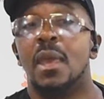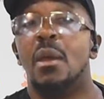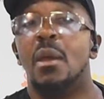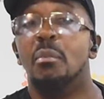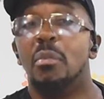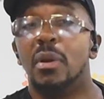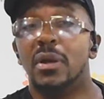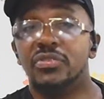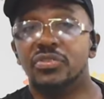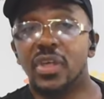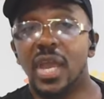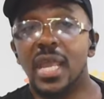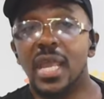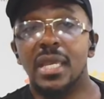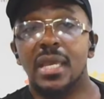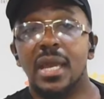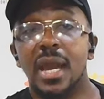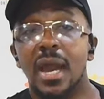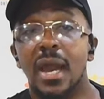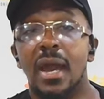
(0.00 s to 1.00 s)
But thank
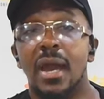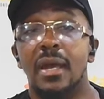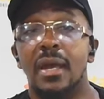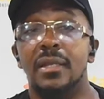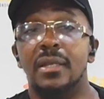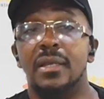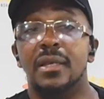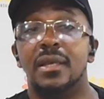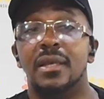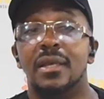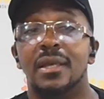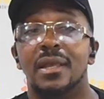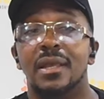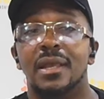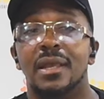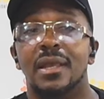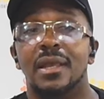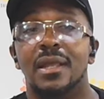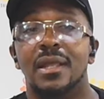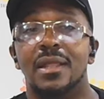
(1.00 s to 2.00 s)
God,
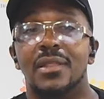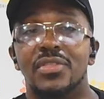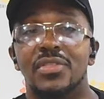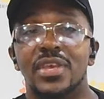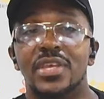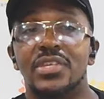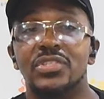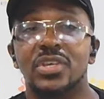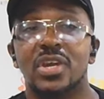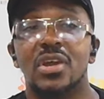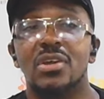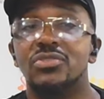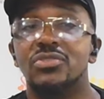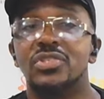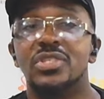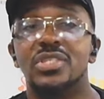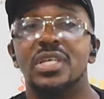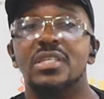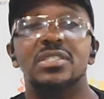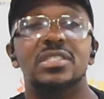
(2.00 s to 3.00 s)
this culture
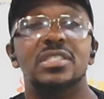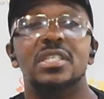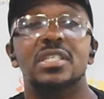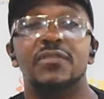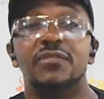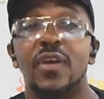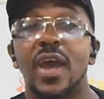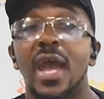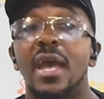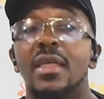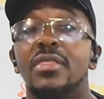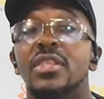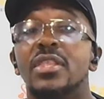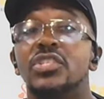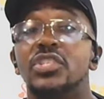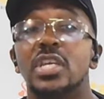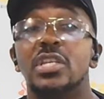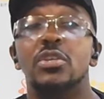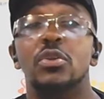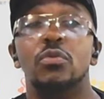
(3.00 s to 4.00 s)
doesn't define the
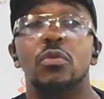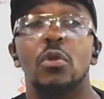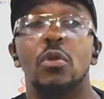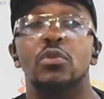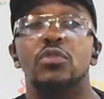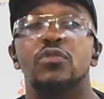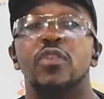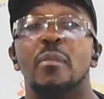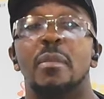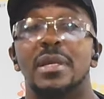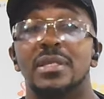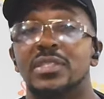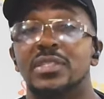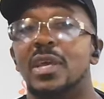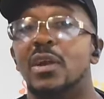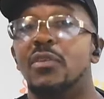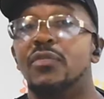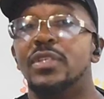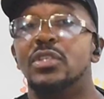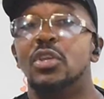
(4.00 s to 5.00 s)
gender roles for
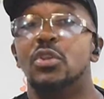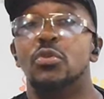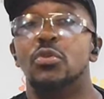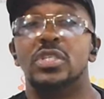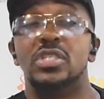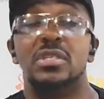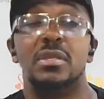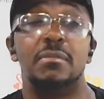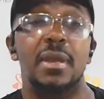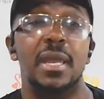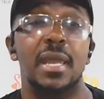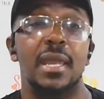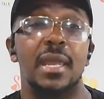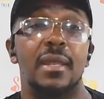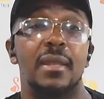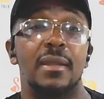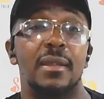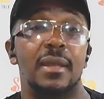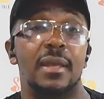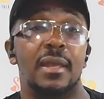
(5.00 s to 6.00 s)
myself as a Christian man.
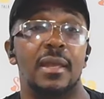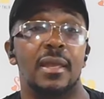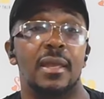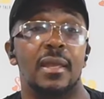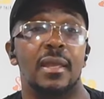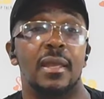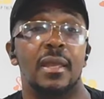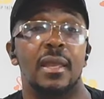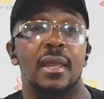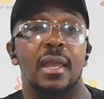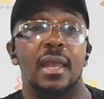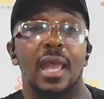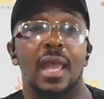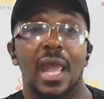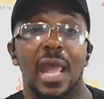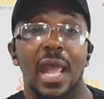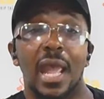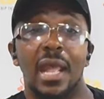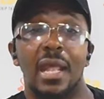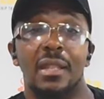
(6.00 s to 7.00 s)

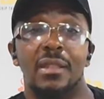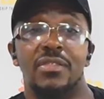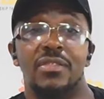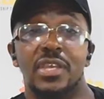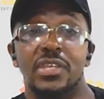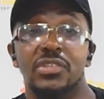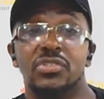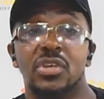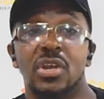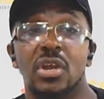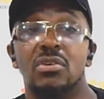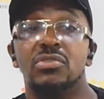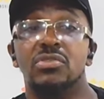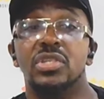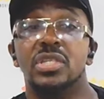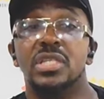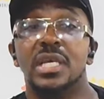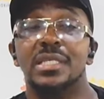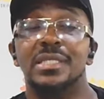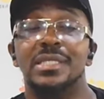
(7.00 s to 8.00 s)
And this culture
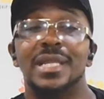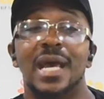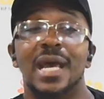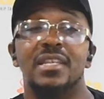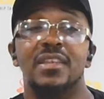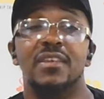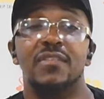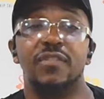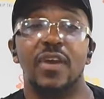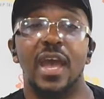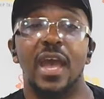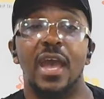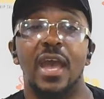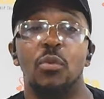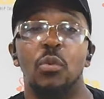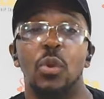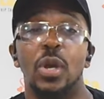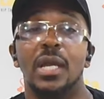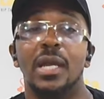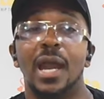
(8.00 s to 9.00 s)
does not
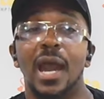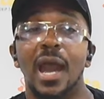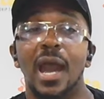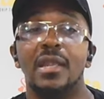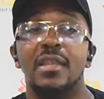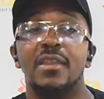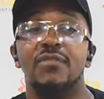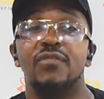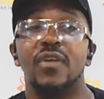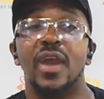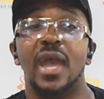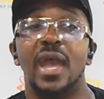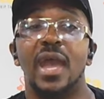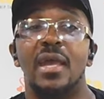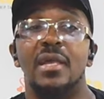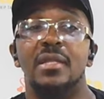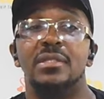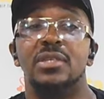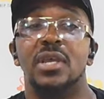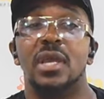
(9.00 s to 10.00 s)
define what God
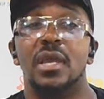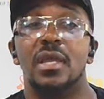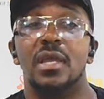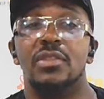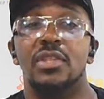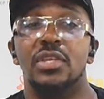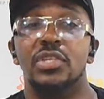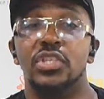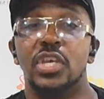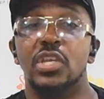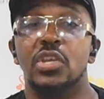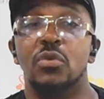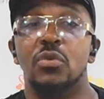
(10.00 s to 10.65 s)
defines the gender